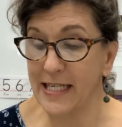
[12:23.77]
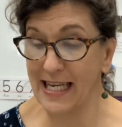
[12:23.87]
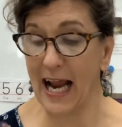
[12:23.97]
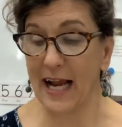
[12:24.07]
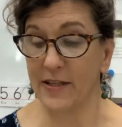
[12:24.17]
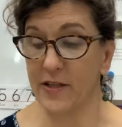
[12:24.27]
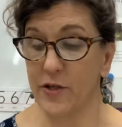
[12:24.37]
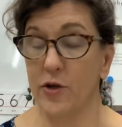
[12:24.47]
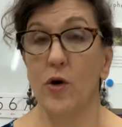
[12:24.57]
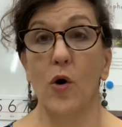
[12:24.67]

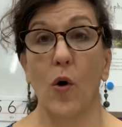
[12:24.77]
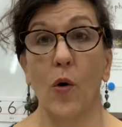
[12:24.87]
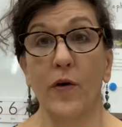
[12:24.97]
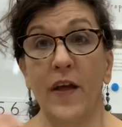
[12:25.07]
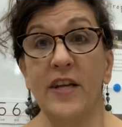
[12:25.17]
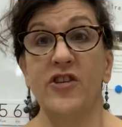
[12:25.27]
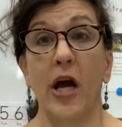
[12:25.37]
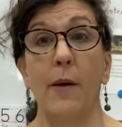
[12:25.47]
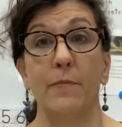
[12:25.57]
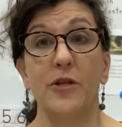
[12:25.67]
danced or they
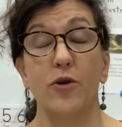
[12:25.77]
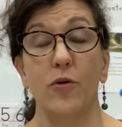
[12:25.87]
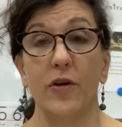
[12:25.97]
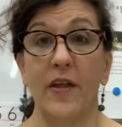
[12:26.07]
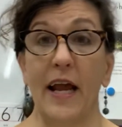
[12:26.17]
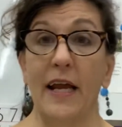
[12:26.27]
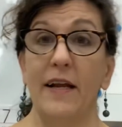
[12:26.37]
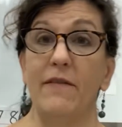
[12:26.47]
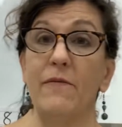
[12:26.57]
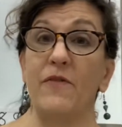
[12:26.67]
jumped or
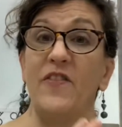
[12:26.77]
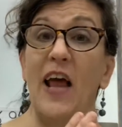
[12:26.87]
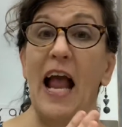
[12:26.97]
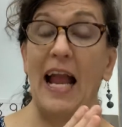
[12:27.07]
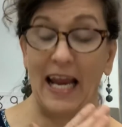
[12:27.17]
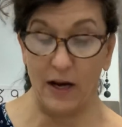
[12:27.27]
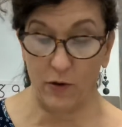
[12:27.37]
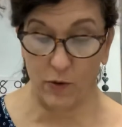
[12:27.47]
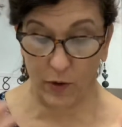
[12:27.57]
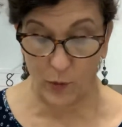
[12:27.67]
they sang
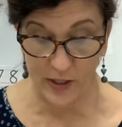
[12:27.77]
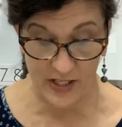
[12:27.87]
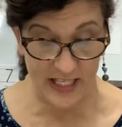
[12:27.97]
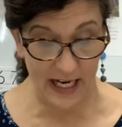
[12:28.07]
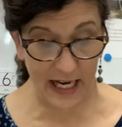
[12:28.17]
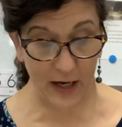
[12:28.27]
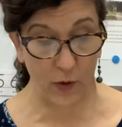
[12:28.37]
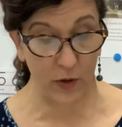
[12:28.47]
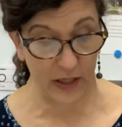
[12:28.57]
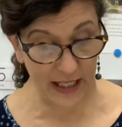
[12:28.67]
or would sing
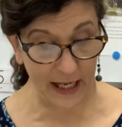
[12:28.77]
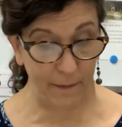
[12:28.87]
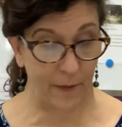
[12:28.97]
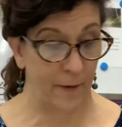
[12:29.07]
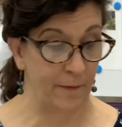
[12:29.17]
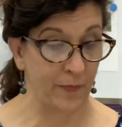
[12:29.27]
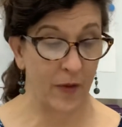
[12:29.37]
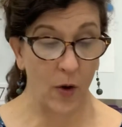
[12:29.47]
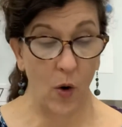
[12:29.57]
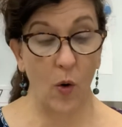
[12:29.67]
or leap
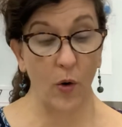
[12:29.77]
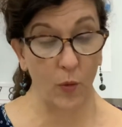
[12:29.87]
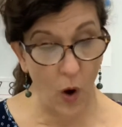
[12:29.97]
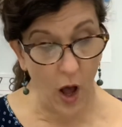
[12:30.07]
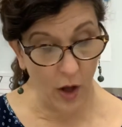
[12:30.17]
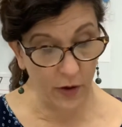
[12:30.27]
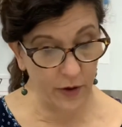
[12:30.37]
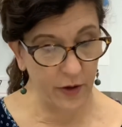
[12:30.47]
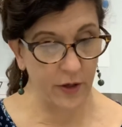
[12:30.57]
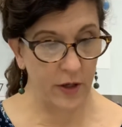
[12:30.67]
or
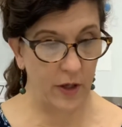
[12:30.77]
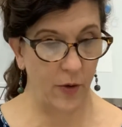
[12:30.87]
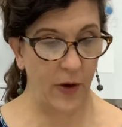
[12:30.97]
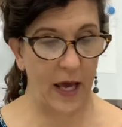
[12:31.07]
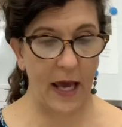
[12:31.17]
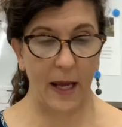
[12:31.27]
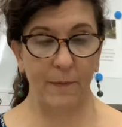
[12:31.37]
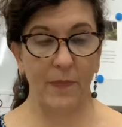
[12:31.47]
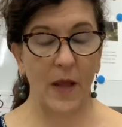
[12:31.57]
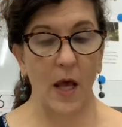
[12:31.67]
walk. Okay,
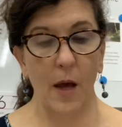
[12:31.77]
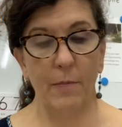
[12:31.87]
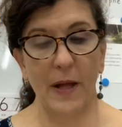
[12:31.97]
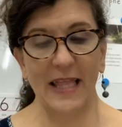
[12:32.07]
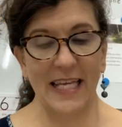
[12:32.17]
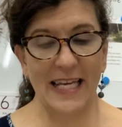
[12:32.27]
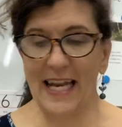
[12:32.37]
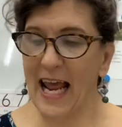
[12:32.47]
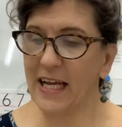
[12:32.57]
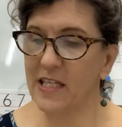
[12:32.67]
but the
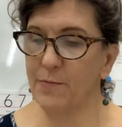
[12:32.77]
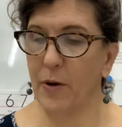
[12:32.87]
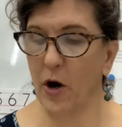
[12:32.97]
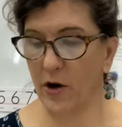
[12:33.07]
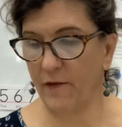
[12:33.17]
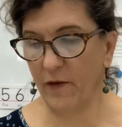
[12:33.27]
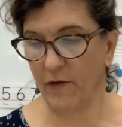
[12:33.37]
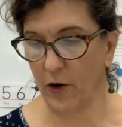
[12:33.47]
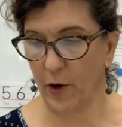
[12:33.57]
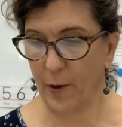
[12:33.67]
next part of a
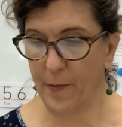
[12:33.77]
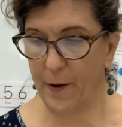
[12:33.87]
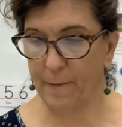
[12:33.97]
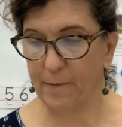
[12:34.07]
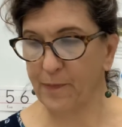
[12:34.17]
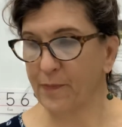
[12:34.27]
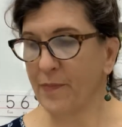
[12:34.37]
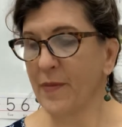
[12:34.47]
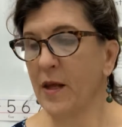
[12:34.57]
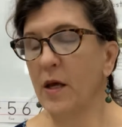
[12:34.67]
verb
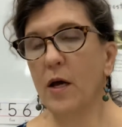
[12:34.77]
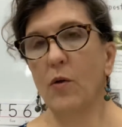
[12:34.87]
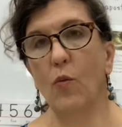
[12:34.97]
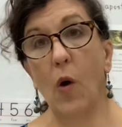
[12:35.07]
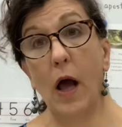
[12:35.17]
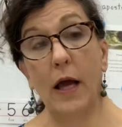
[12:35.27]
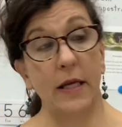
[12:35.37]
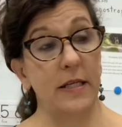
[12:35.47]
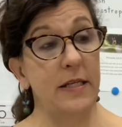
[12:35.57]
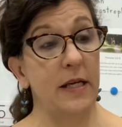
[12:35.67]

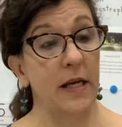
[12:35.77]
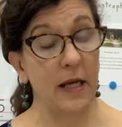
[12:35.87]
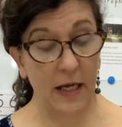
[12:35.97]
was